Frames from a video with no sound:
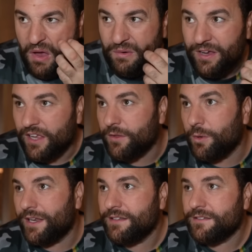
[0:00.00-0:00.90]
we got the
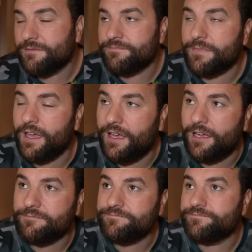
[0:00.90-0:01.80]
win.
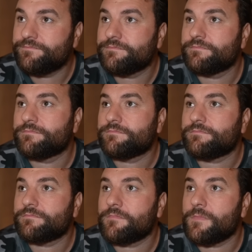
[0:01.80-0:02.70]
And
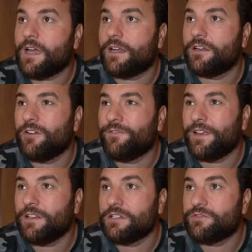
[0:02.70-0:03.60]
I don't
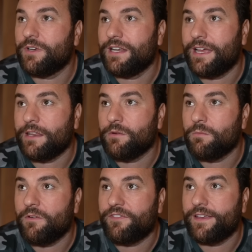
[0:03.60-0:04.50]
think there's really
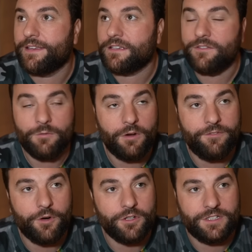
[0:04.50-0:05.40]
anyone who think what
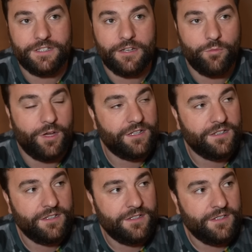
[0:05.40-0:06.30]
fought he didn't win.
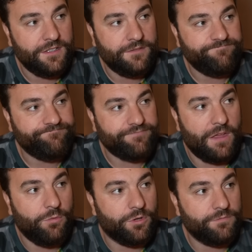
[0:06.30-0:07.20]

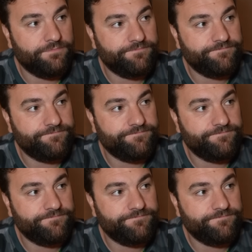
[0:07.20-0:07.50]
He won.